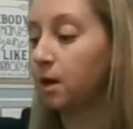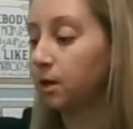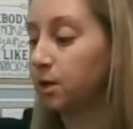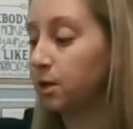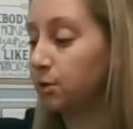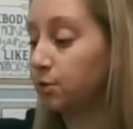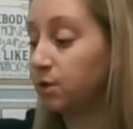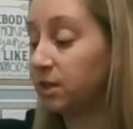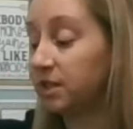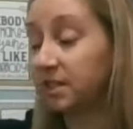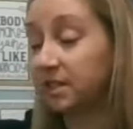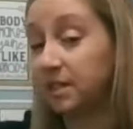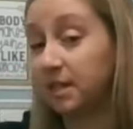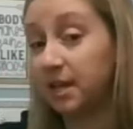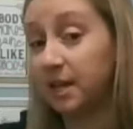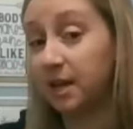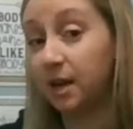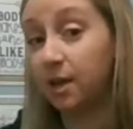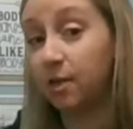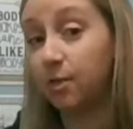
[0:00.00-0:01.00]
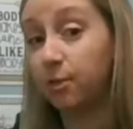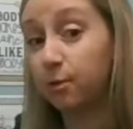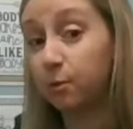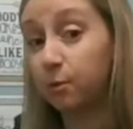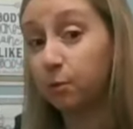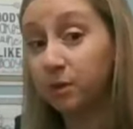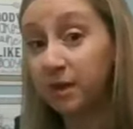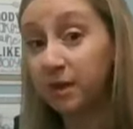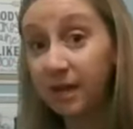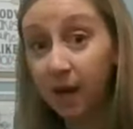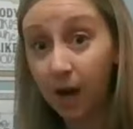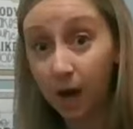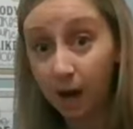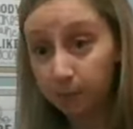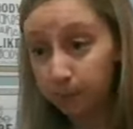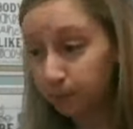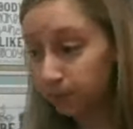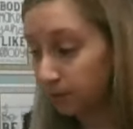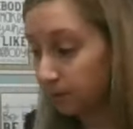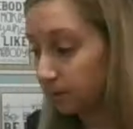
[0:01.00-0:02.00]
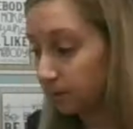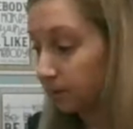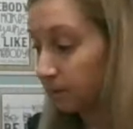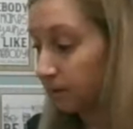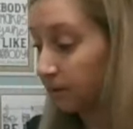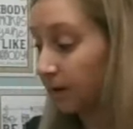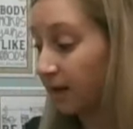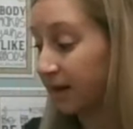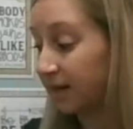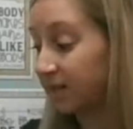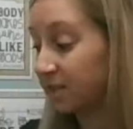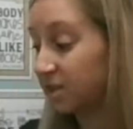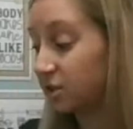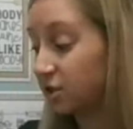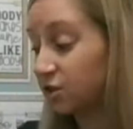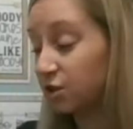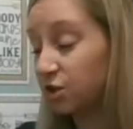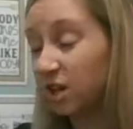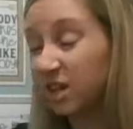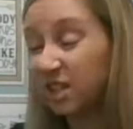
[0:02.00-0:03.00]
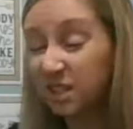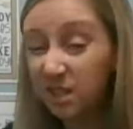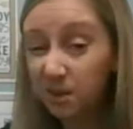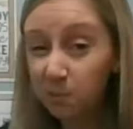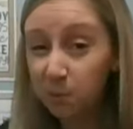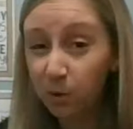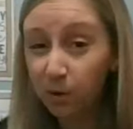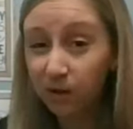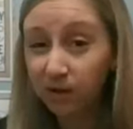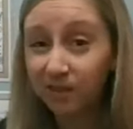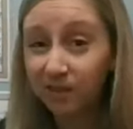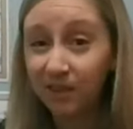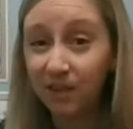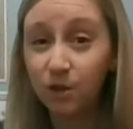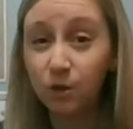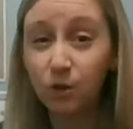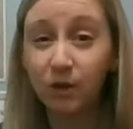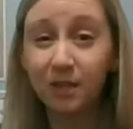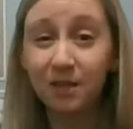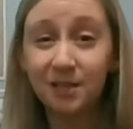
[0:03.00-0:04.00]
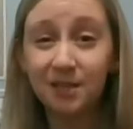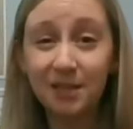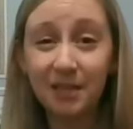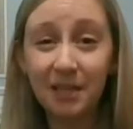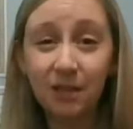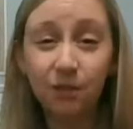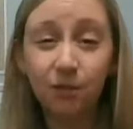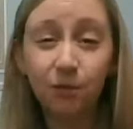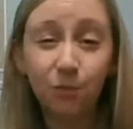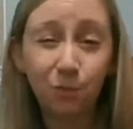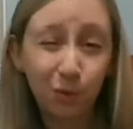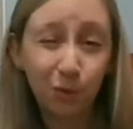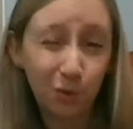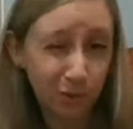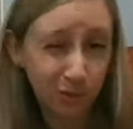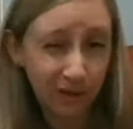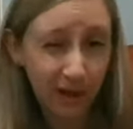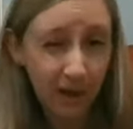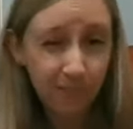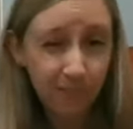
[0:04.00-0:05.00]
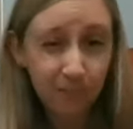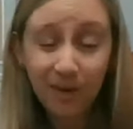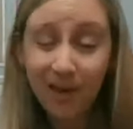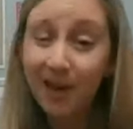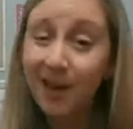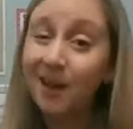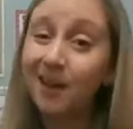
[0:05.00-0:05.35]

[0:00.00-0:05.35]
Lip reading: you just need 3 cups. And it's just important that you can see through them.